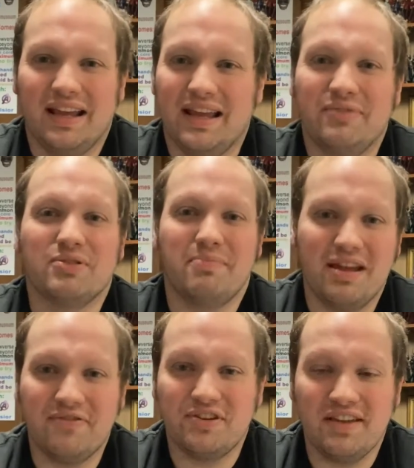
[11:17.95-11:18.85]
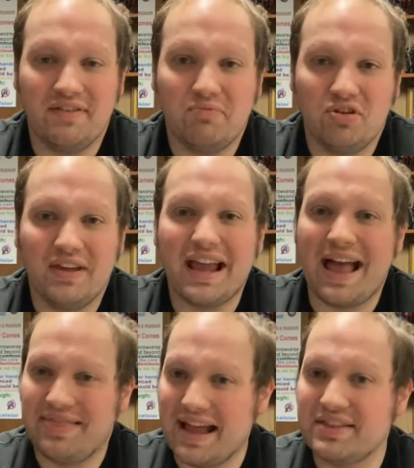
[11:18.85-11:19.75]
It was a made-for-TV movie,
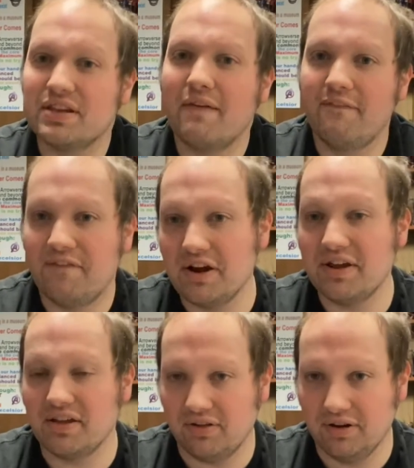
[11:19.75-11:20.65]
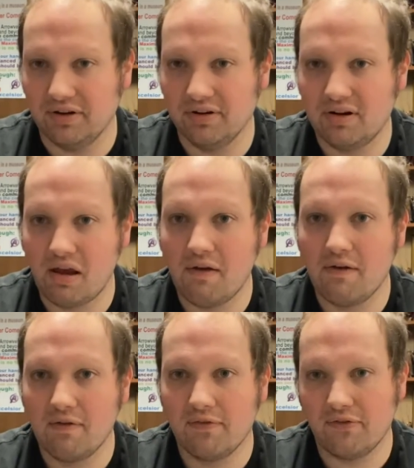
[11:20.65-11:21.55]
and that's very clear
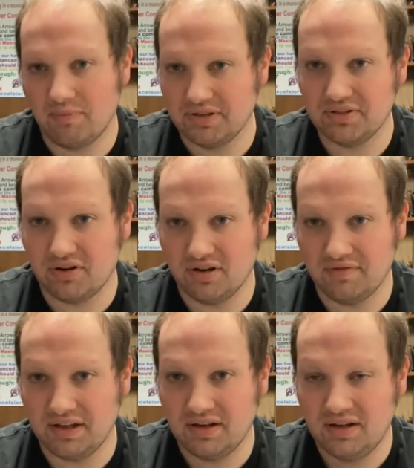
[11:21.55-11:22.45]
from the start of it.